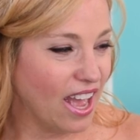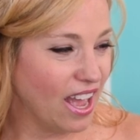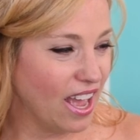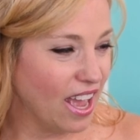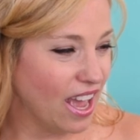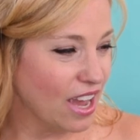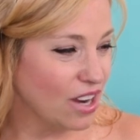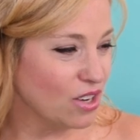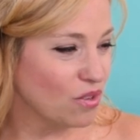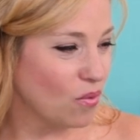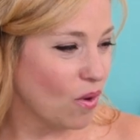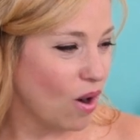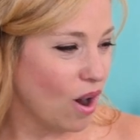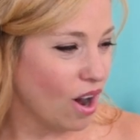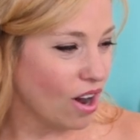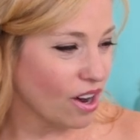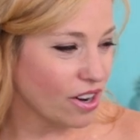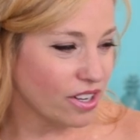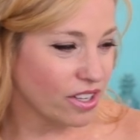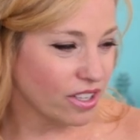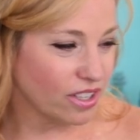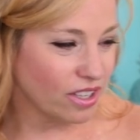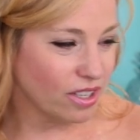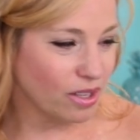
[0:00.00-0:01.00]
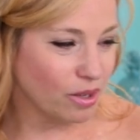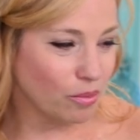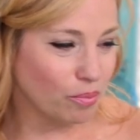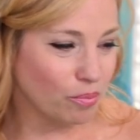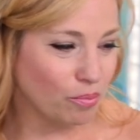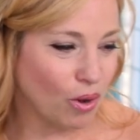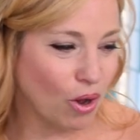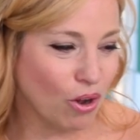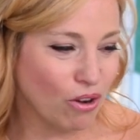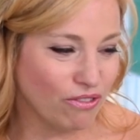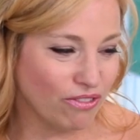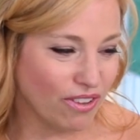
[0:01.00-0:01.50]
Edward
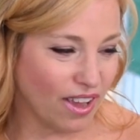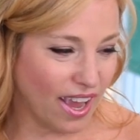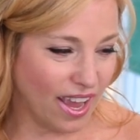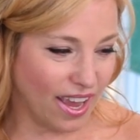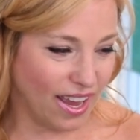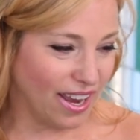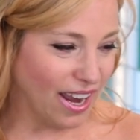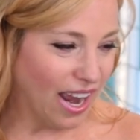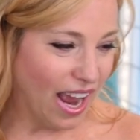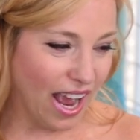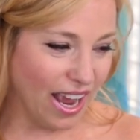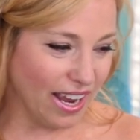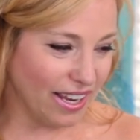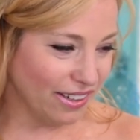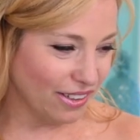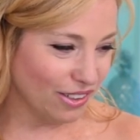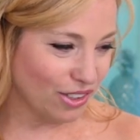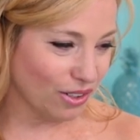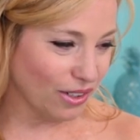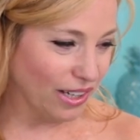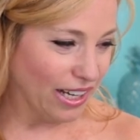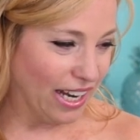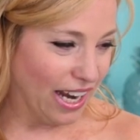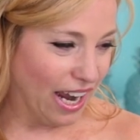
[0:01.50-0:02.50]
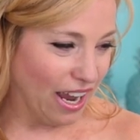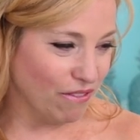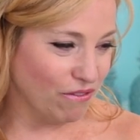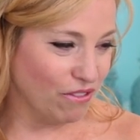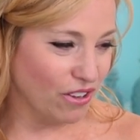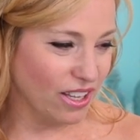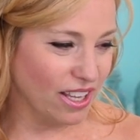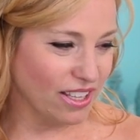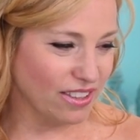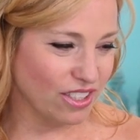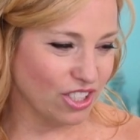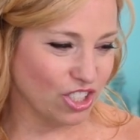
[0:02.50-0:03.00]
Beauvais, I agree. I feel
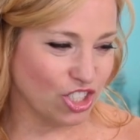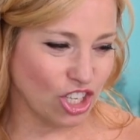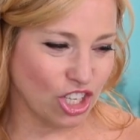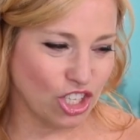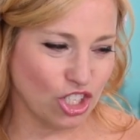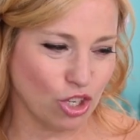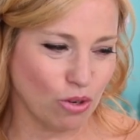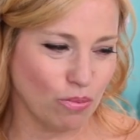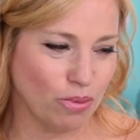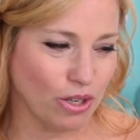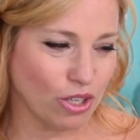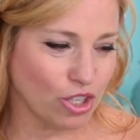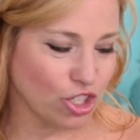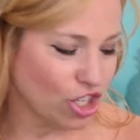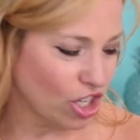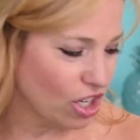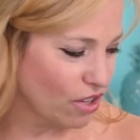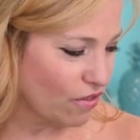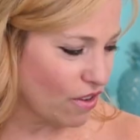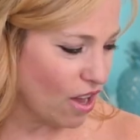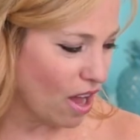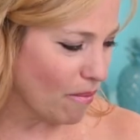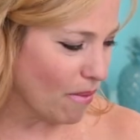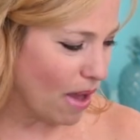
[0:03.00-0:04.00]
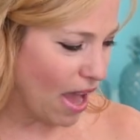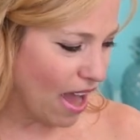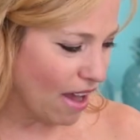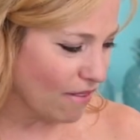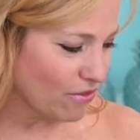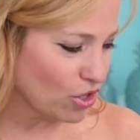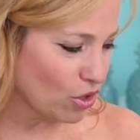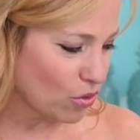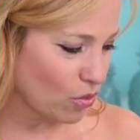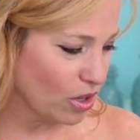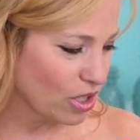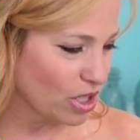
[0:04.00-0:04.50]
like the ginger beer should have come
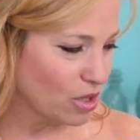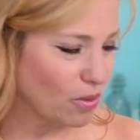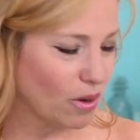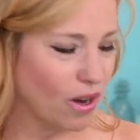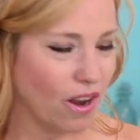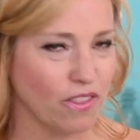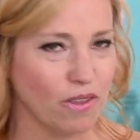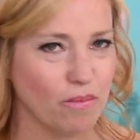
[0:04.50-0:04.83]
afterwards, but on the